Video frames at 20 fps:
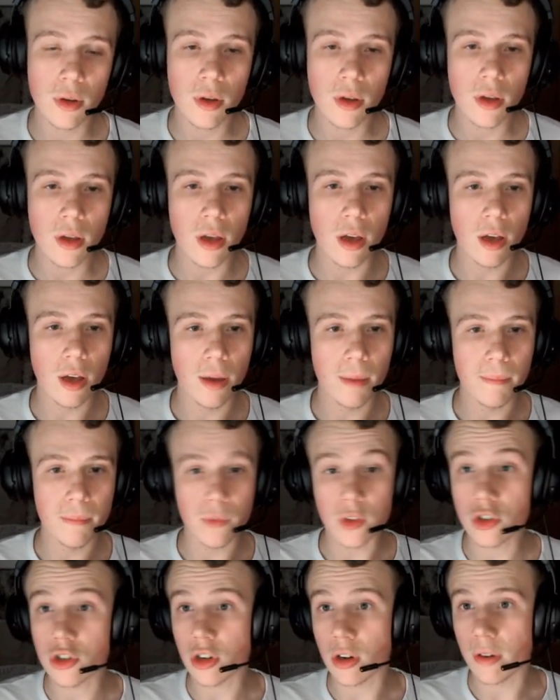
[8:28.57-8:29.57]

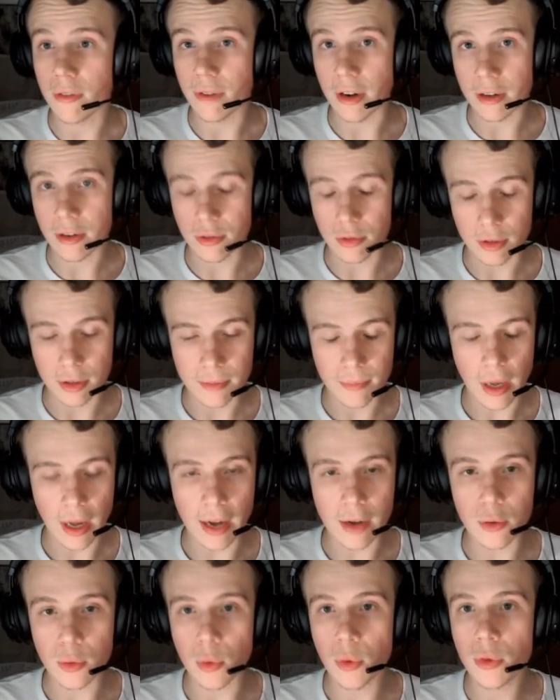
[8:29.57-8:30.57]
the jar factory.
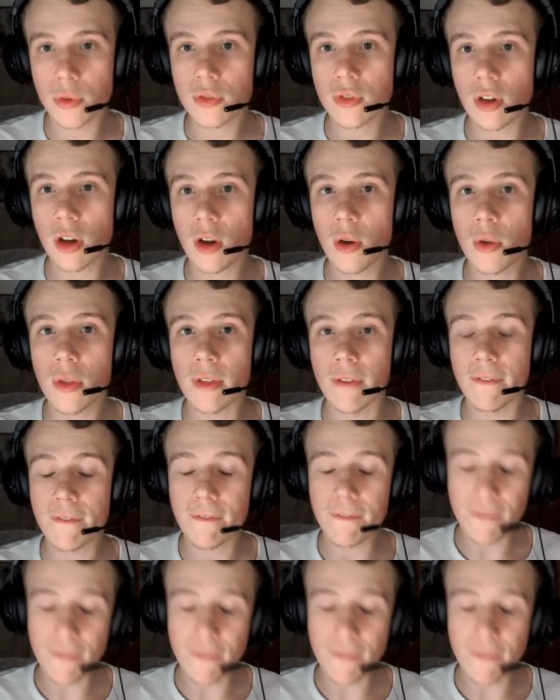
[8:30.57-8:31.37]
And also the